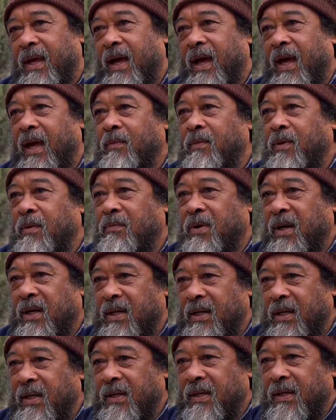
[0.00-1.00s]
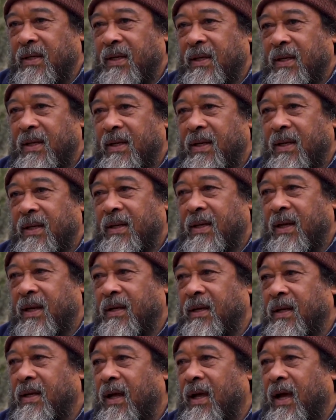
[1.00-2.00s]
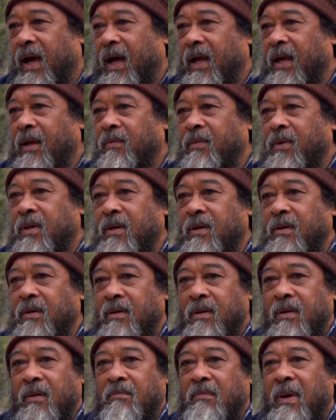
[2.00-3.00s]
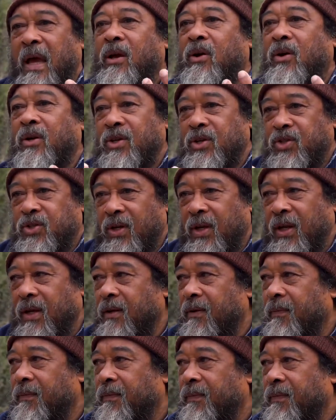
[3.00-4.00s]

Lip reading: I am the body, then I am my conditioning.